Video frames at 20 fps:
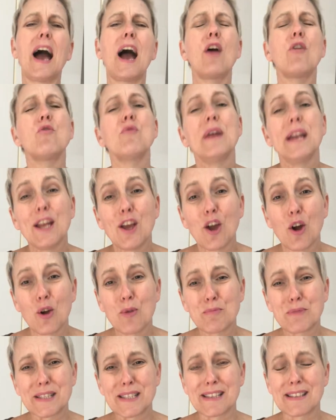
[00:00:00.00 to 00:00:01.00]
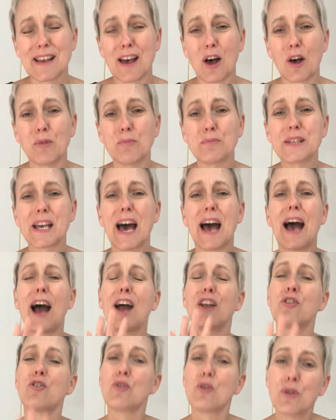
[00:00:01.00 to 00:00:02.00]
I really hope this has helped.
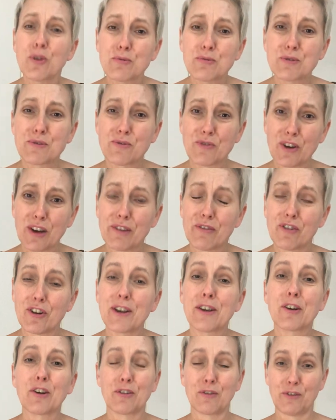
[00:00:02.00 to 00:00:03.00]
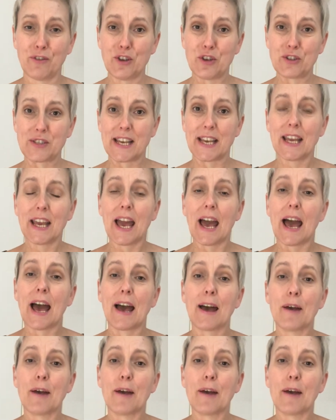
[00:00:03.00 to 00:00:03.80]
I know it was very, very confusing,